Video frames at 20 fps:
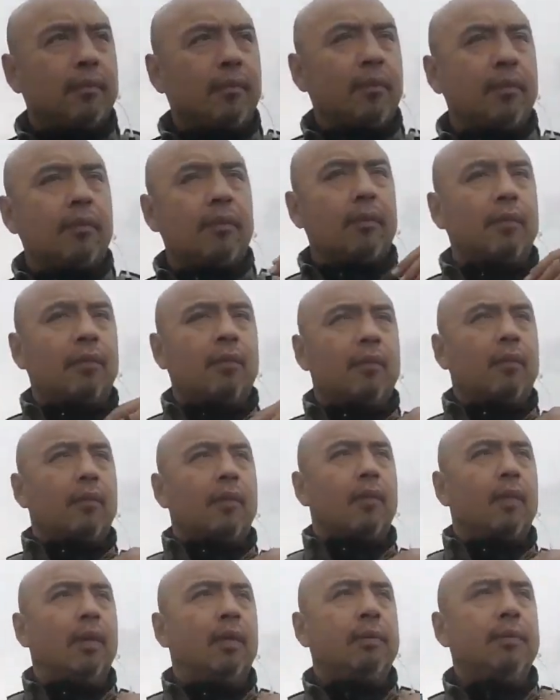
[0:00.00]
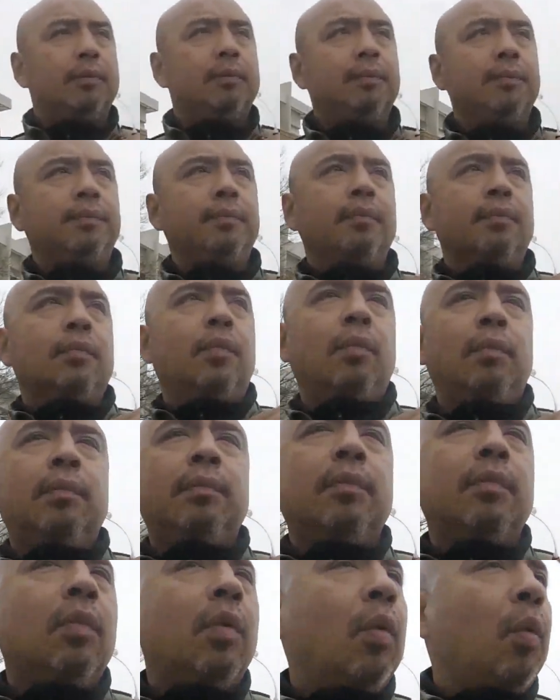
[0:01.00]
touch them. You don't
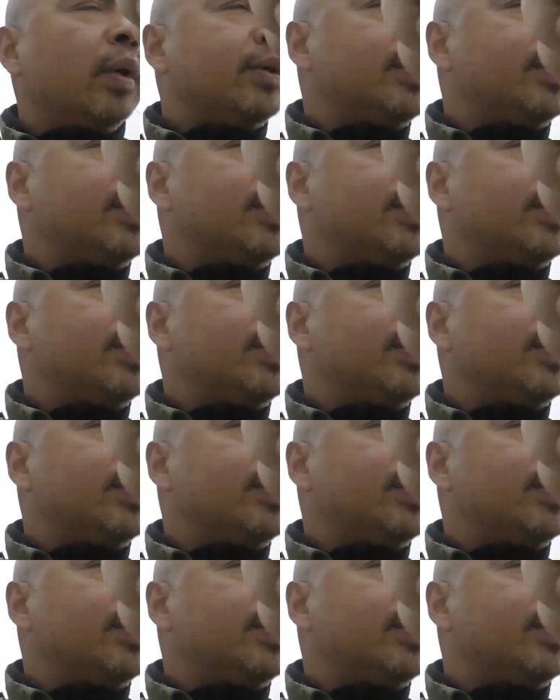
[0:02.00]
touch them.